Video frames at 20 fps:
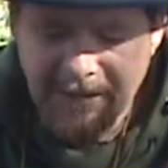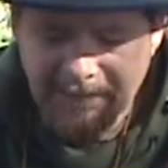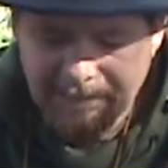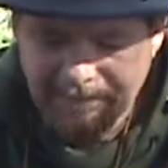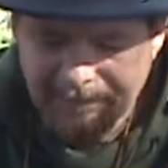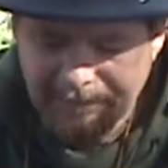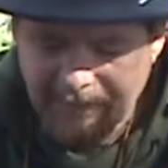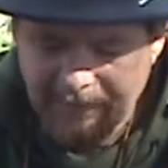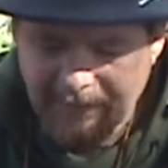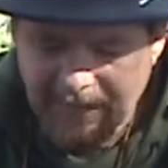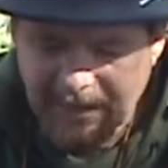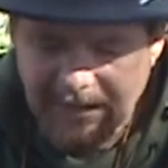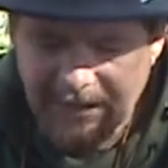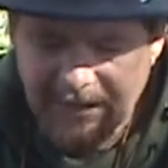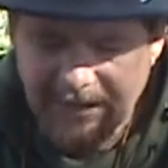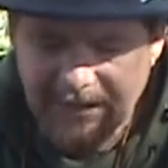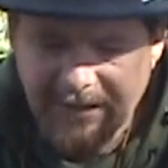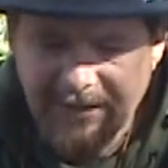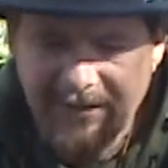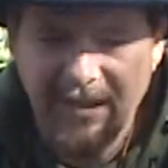it.
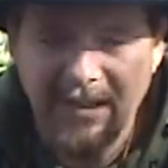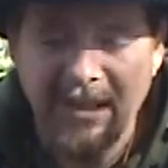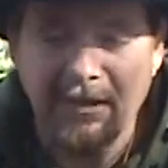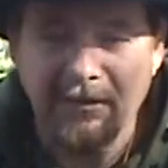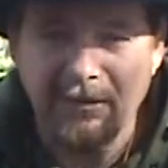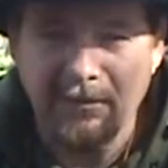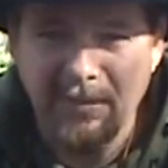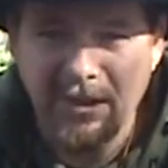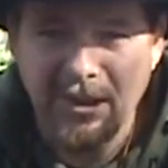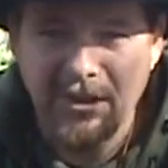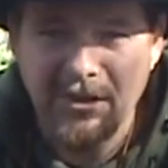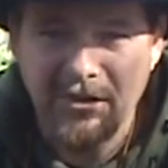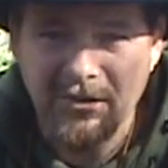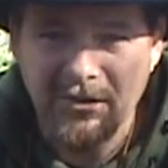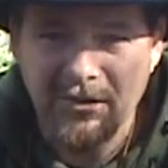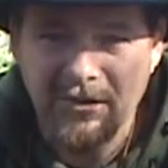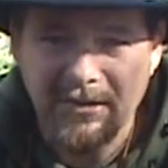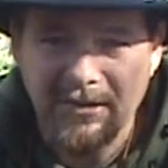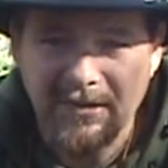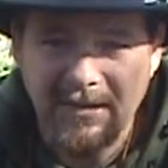I think everybody
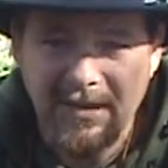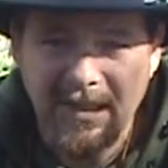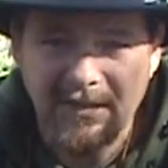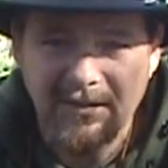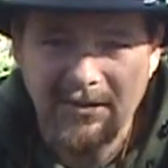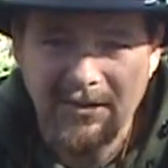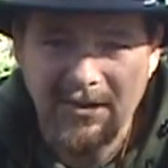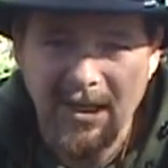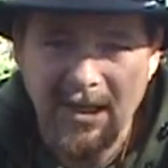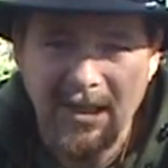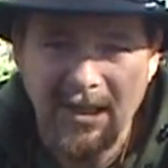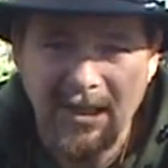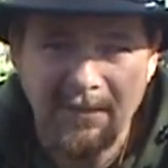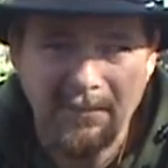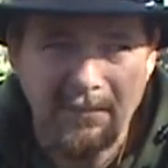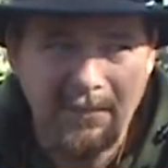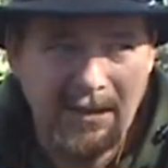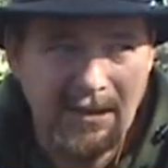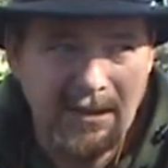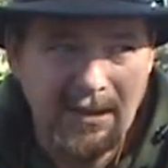should take the
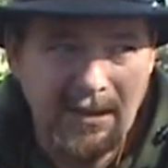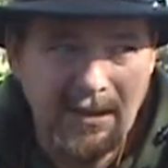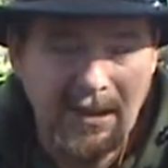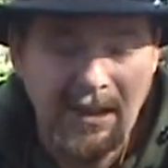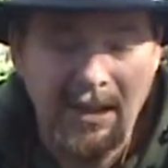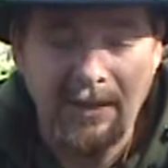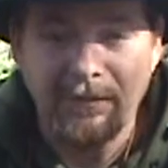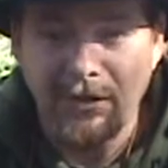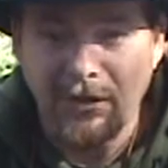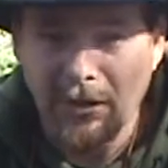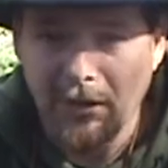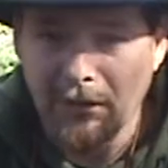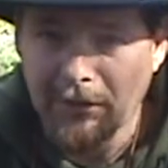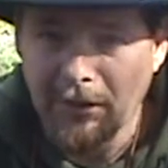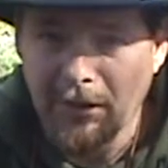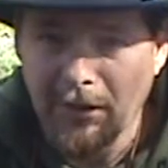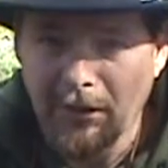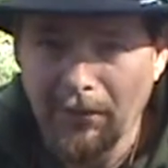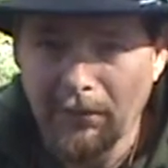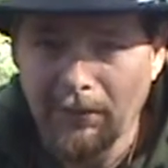time. If you don't
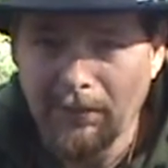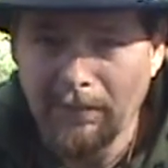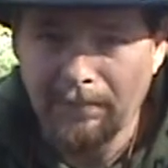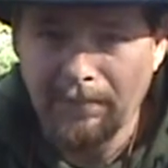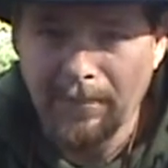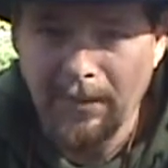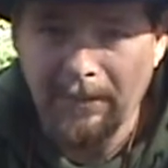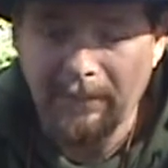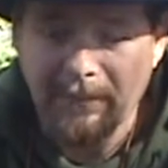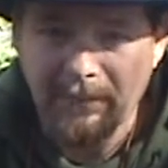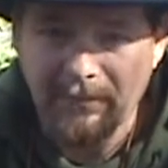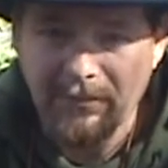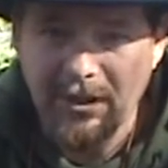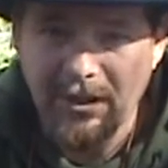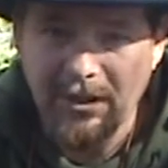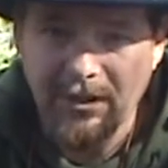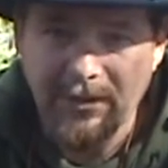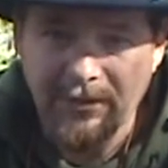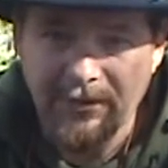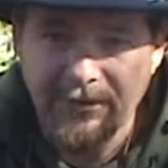know primitive
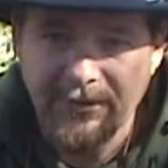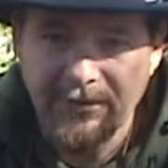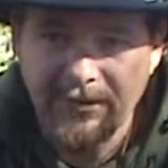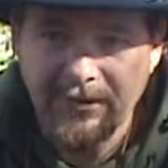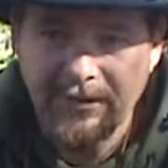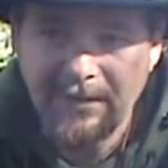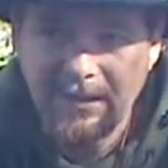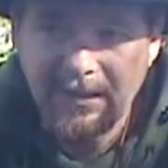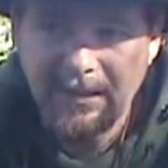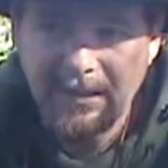skills,